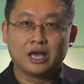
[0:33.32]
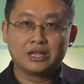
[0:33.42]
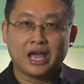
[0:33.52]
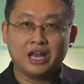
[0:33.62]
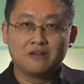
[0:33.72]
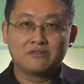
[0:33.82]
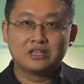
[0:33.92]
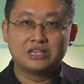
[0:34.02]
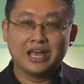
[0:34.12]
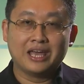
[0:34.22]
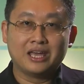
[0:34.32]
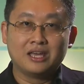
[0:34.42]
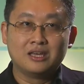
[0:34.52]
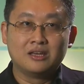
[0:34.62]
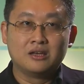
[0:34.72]
At the end of the
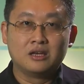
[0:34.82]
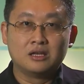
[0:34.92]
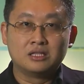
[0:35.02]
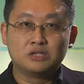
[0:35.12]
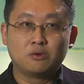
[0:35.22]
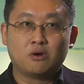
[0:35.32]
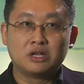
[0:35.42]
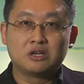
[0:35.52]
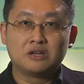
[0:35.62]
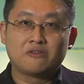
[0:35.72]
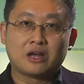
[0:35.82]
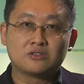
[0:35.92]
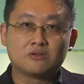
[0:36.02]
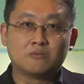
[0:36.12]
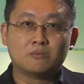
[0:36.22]
day, this will only give
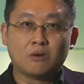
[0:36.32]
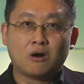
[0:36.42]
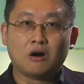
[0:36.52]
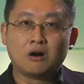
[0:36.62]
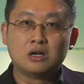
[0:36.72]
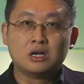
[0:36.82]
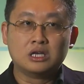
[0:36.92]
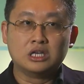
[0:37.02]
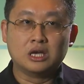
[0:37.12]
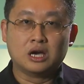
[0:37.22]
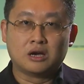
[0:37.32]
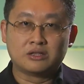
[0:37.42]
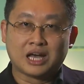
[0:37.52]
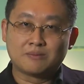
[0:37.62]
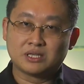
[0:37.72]
rise to more
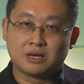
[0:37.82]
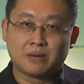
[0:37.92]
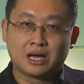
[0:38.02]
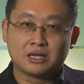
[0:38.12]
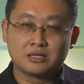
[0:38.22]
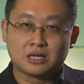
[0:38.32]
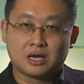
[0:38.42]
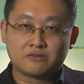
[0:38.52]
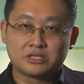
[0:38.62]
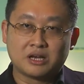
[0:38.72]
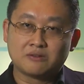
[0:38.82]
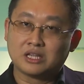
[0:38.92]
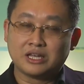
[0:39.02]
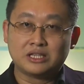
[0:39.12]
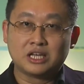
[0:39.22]
doubts among ourselves,
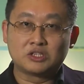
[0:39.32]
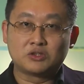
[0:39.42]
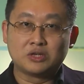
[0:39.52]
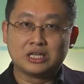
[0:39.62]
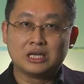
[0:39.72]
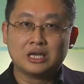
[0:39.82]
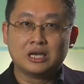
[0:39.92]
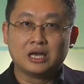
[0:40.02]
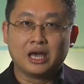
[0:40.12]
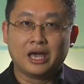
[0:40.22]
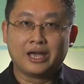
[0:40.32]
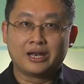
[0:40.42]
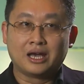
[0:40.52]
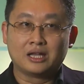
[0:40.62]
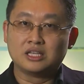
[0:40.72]
the industry,
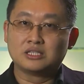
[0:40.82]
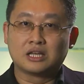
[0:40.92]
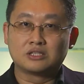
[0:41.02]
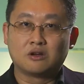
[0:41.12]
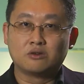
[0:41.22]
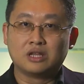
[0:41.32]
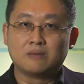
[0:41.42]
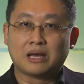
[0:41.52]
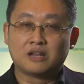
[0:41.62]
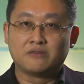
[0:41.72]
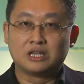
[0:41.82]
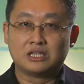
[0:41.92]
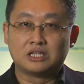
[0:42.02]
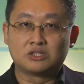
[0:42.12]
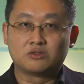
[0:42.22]
and this does not really benefit the
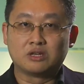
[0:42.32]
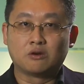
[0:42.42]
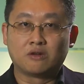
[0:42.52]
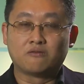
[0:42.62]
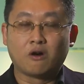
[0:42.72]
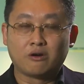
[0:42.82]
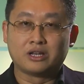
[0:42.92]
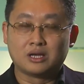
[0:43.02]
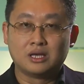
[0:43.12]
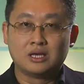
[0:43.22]
industry going forward.